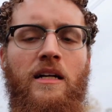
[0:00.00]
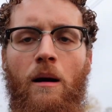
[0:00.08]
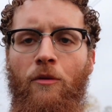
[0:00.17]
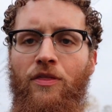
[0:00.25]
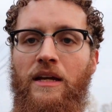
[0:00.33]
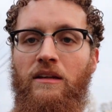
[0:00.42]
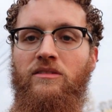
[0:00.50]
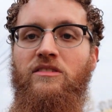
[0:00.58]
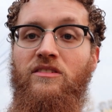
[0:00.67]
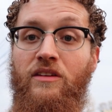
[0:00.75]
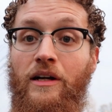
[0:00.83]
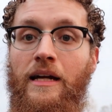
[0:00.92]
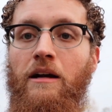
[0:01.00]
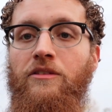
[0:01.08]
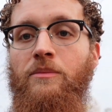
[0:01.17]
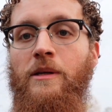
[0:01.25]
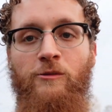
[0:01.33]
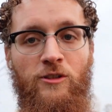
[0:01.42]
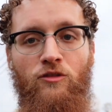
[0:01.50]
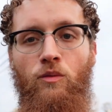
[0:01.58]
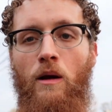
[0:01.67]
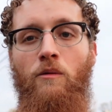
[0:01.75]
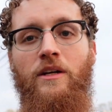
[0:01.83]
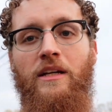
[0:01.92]
couple things stuck out to me, which is
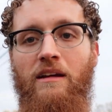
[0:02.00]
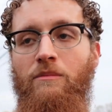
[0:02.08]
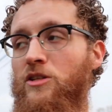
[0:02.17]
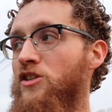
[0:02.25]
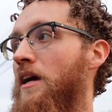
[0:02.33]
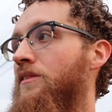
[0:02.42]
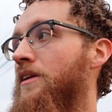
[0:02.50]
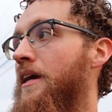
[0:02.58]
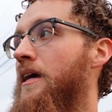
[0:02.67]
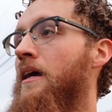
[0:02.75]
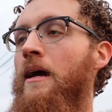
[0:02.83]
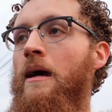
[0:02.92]
why I wanted to give him a shot today,